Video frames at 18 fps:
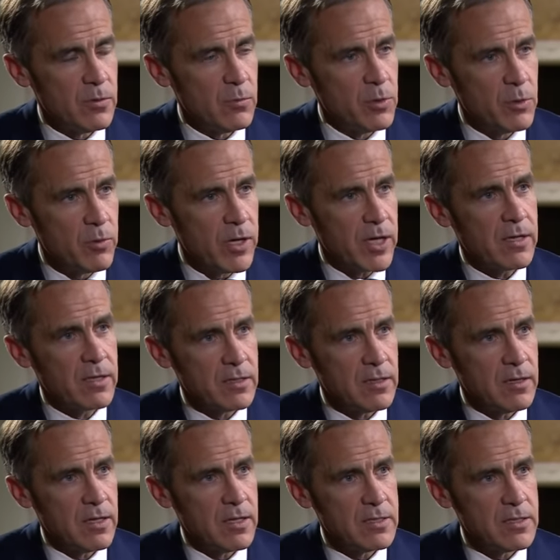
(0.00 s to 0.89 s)
We
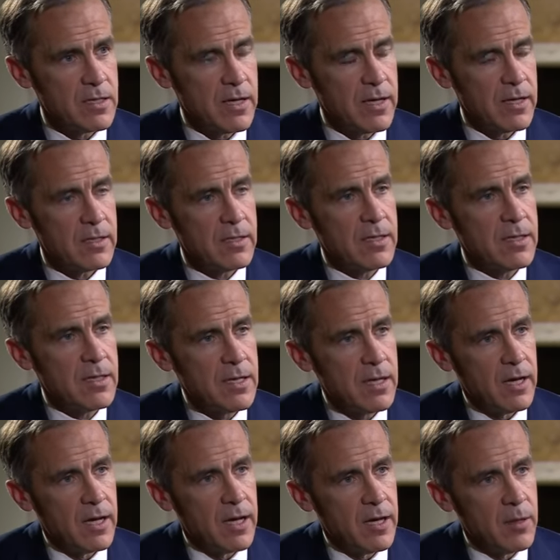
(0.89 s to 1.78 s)
recognize that.
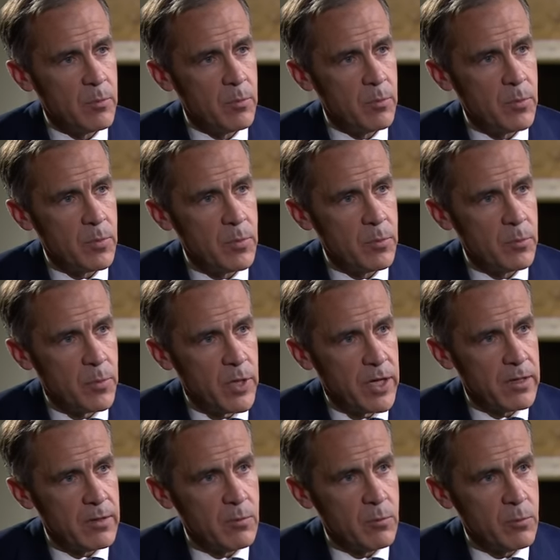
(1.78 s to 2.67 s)

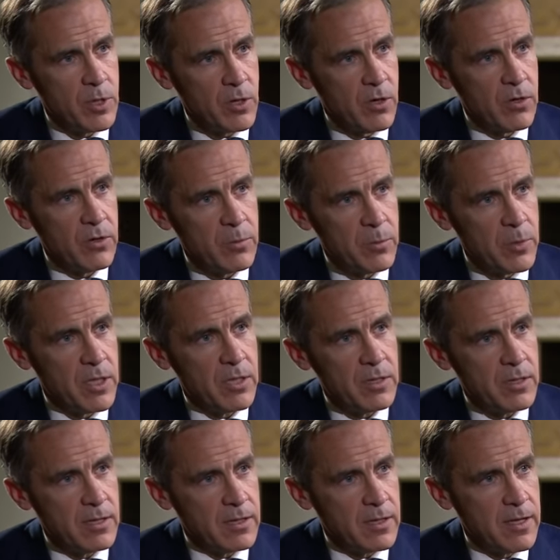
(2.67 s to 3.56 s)
But we are the
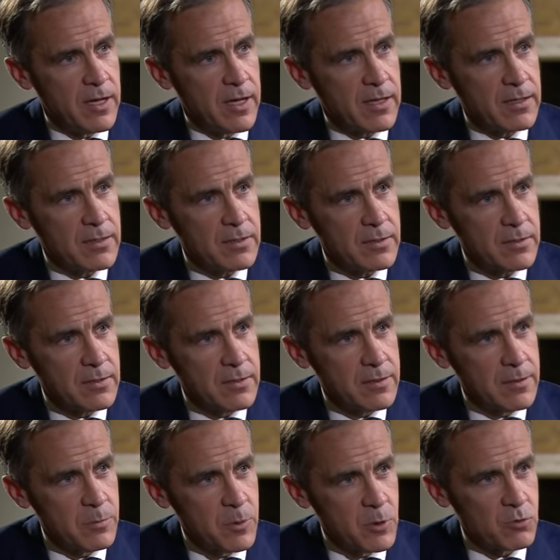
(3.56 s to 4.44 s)
bit that can act
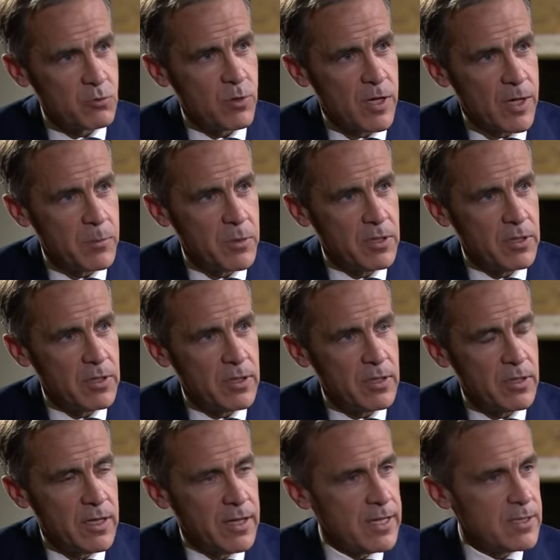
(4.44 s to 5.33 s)
most
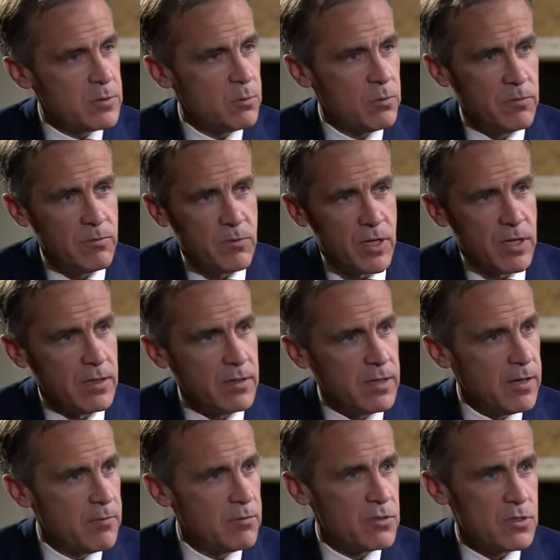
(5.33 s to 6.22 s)
rapidly, and that's what we've done
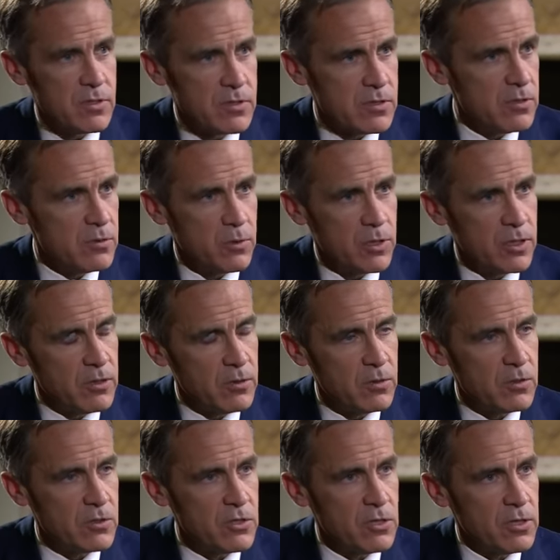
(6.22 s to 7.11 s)
ever since the
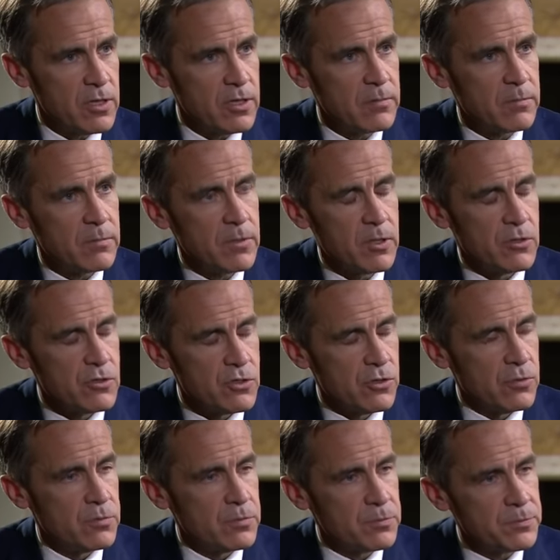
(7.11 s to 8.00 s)
23rd of
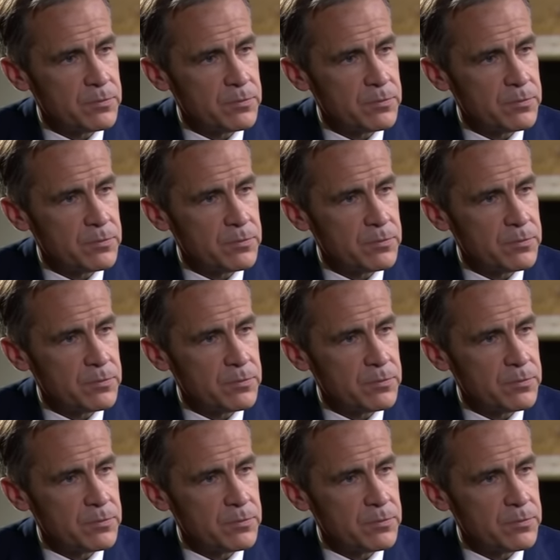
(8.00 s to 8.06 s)
June.